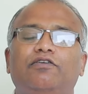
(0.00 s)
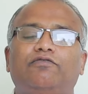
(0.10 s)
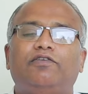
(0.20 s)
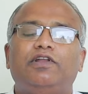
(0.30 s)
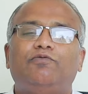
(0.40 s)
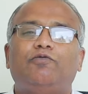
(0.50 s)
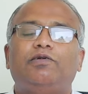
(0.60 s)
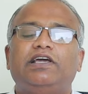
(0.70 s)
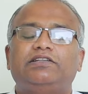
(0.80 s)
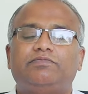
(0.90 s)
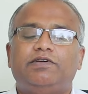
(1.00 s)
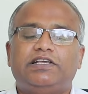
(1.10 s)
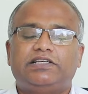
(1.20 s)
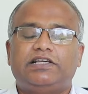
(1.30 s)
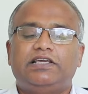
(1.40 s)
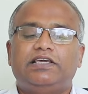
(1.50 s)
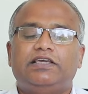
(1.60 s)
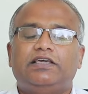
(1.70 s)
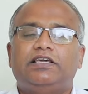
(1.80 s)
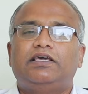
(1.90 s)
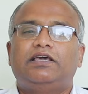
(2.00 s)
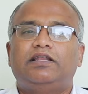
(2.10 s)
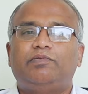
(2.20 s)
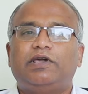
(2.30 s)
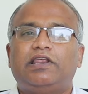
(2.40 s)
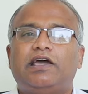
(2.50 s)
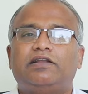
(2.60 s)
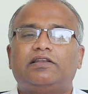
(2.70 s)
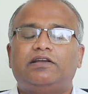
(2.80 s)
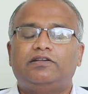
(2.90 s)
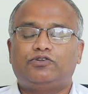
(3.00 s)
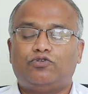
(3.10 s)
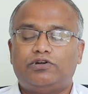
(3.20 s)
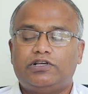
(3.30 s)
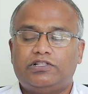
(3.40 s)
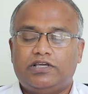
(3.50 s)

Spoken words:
Fully mobilized. Basically, in a periarthritis shoulder,